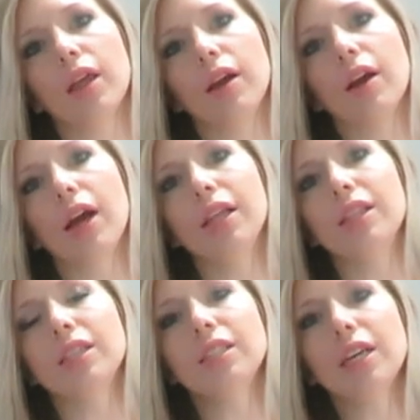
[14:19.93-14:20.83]
like right in
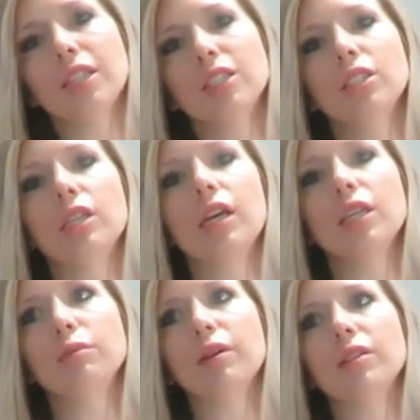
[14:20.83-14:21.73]
this section. She
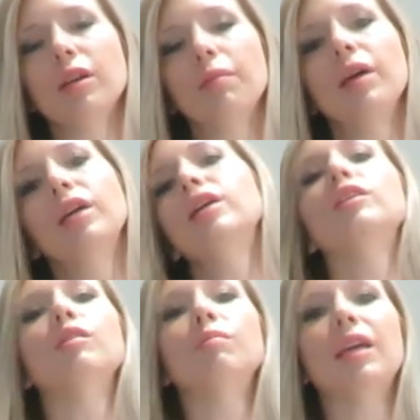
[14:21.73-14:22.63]
kicks me all the time.
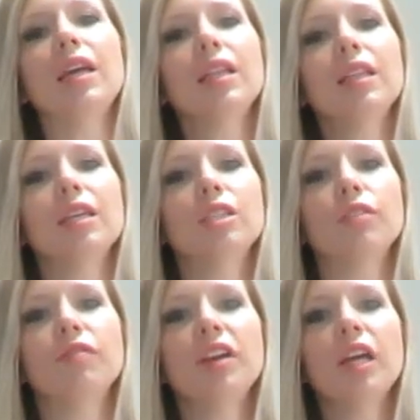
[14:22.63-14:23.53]
So I'm thinking that's
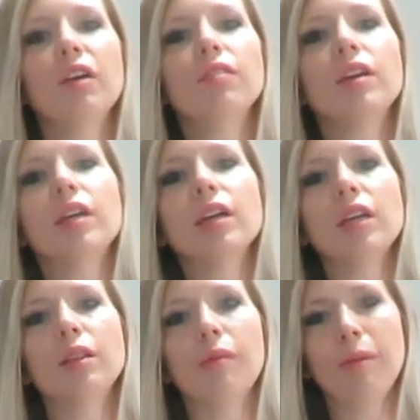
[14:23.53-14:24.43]
her feet over here,
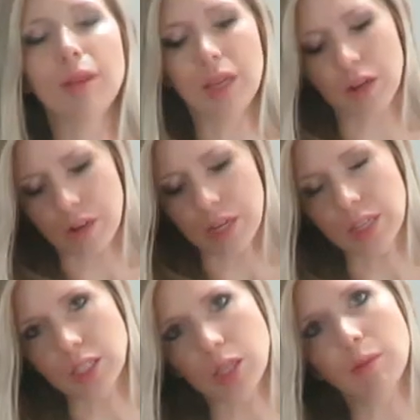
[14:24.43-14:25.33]
and then maybe like her
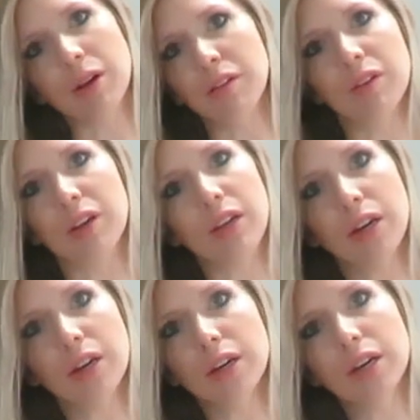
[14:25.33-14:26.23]
head somewhere over
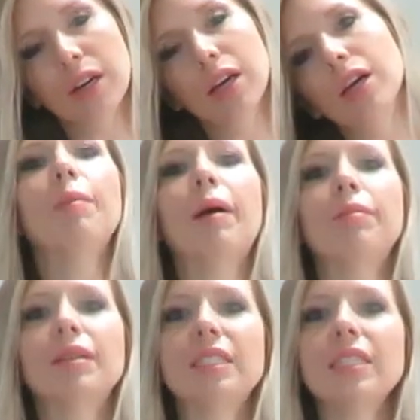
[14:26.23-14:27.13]
here. But my
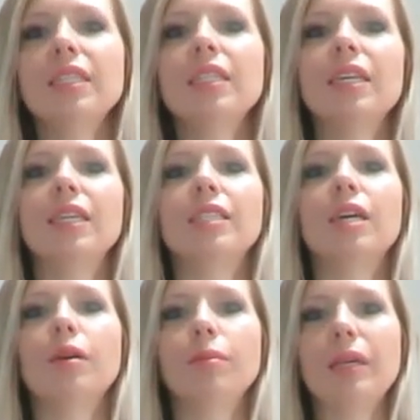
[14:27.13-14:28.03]
placenta is
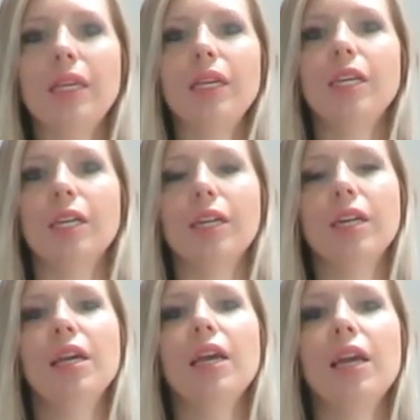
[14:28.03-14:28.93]
up here.
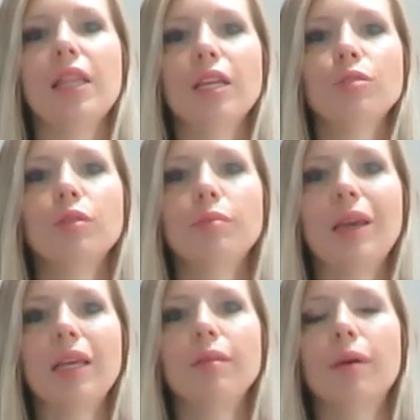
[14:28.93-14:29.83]
And that's what's
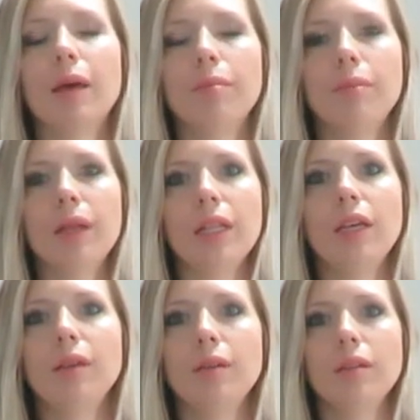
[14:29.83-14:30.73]
making my
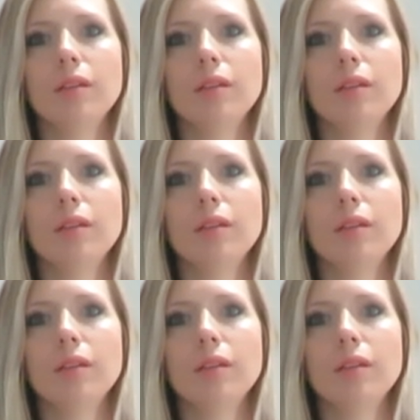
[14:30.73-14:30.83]
belly